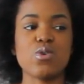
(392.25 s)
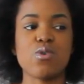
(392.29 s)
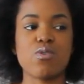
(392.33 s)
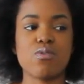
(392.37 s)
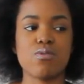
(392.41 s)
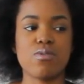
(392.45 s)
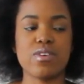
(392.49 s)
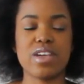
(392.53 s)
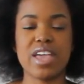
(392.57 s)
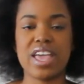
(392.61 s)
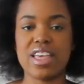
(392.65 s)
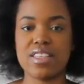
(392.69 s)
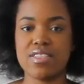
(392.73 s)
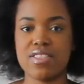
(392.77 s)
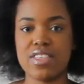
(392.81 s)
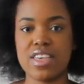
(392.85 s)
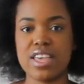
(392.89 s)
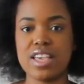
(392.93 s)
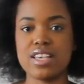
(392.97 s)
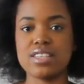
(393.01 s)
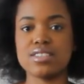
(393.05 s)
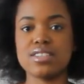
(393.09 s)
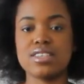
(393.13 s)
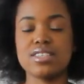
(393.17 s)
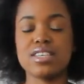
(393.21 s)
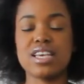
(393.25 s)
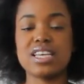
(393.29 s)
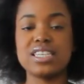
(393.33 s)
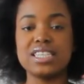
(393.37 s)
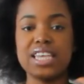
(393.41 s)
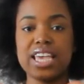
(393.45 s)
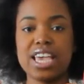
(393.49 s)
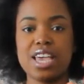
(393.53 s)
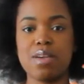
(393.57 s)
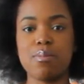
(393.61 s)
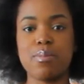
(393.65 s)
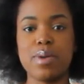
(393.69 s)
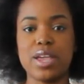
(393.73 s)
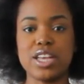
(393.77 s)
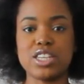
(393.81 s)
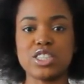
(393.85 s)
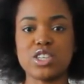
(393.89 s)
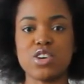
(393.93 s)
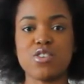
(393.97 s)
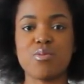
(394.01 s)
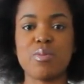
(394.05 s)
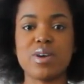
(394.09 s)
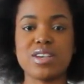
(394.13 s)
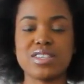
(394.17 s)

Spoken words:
not forget things is I take a picture of